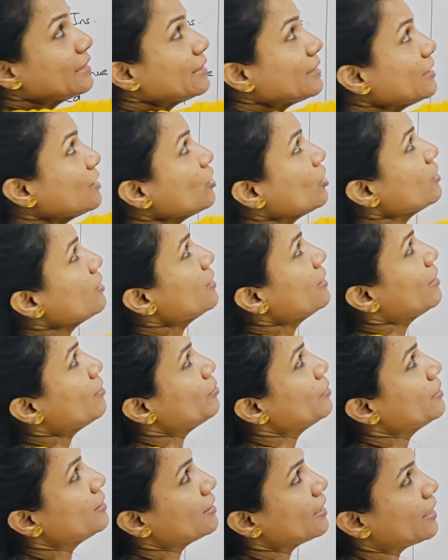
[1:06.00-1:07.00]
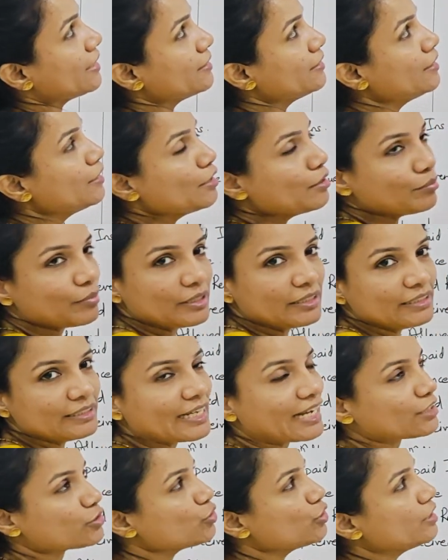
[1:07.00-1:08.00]
written on the debit side, but it
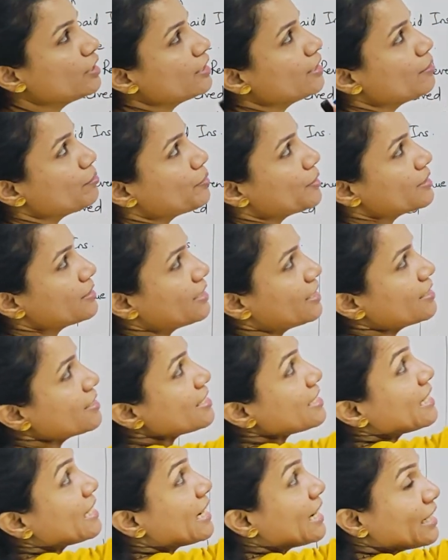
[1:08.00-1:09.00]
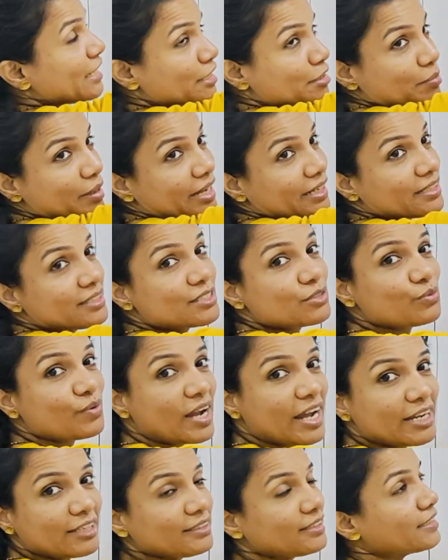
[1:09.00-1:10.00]
actually represents credit balance.
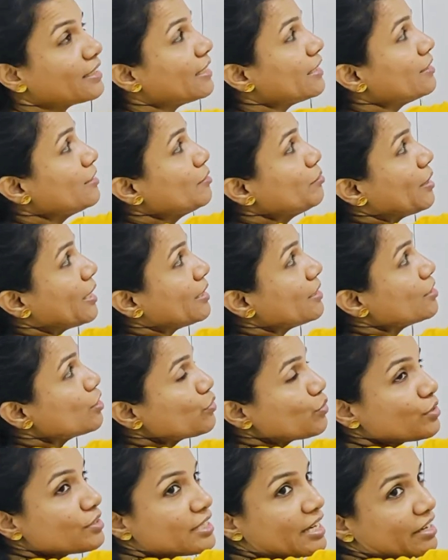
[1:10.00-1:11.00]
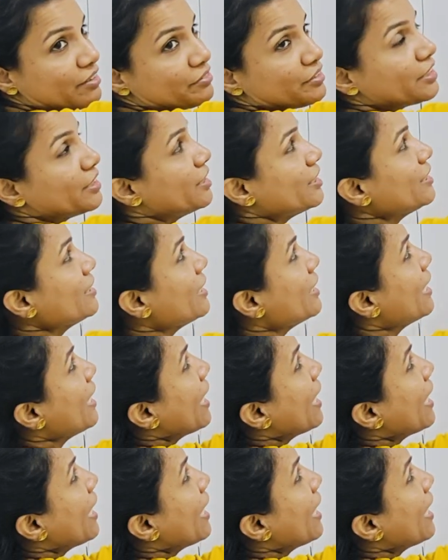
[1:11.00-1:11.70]
Why? The credit balance was heavier